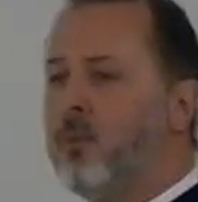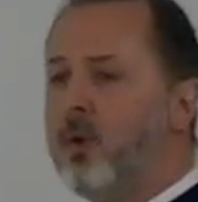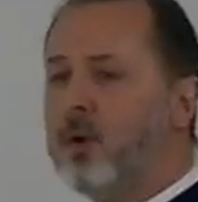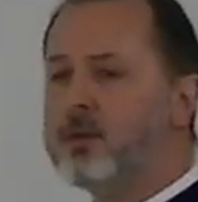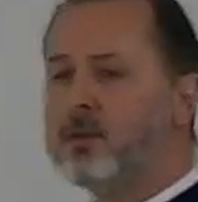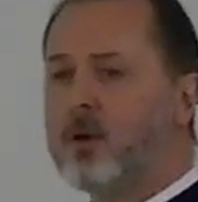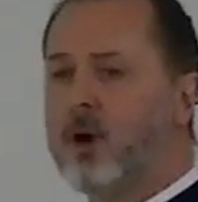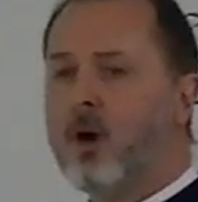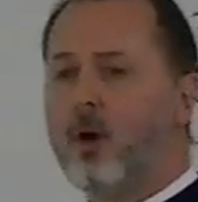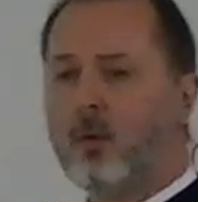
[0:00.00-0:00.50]

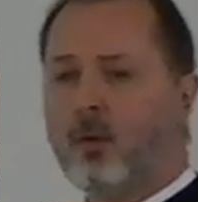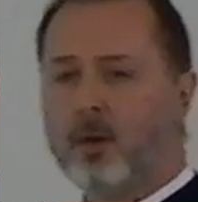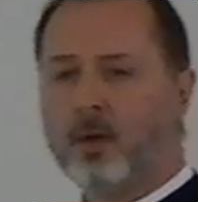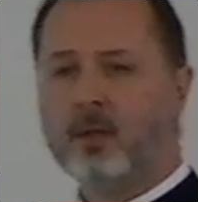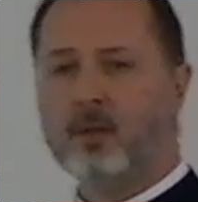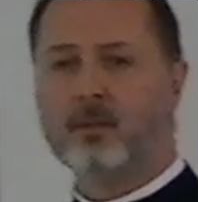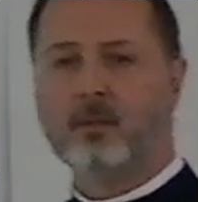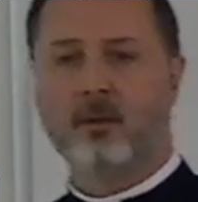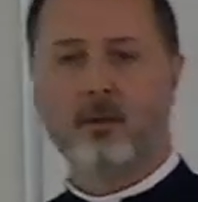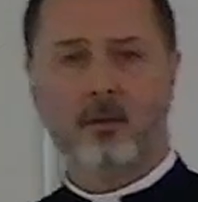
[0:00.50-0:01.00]
was
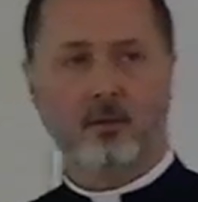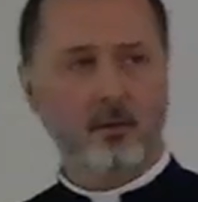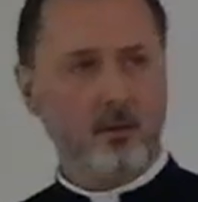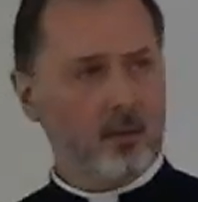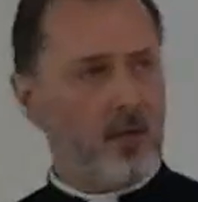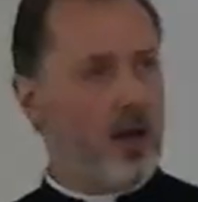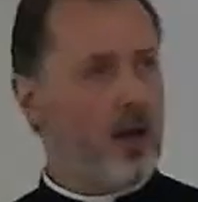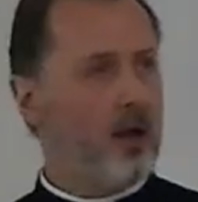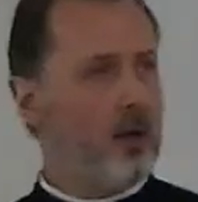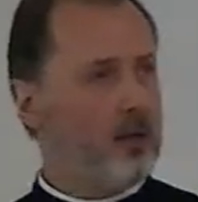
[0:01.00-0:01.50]
always
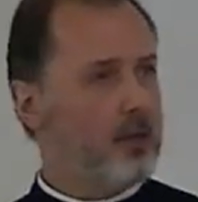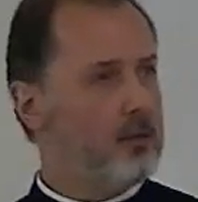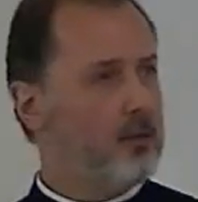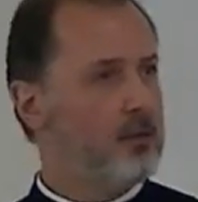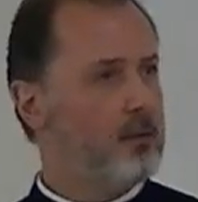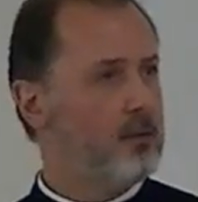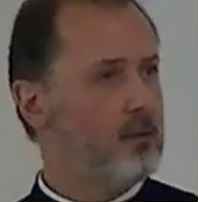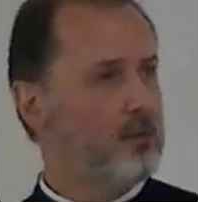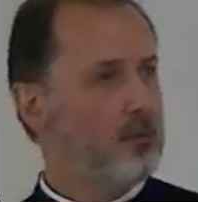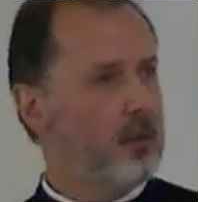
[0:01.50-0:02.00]
tithe,
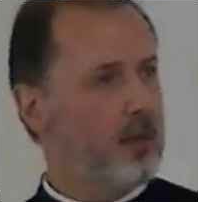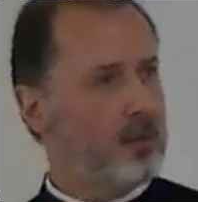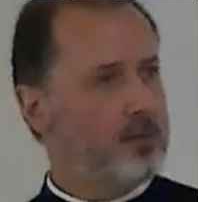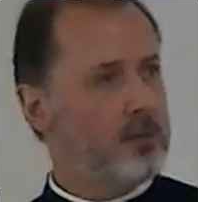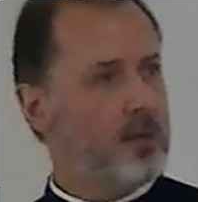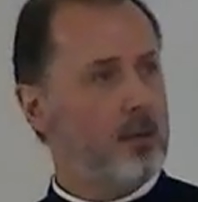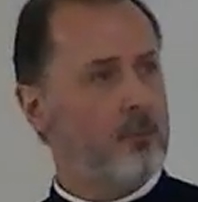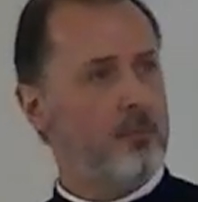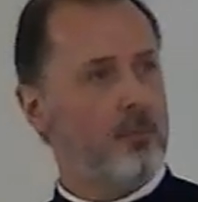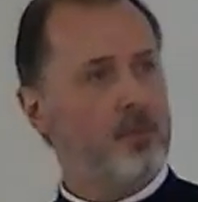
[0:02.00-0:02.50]
at
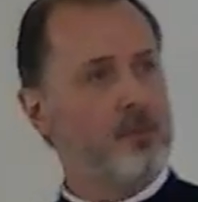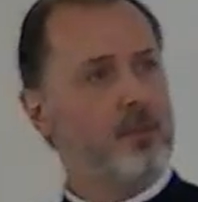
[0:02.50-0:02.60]
10%.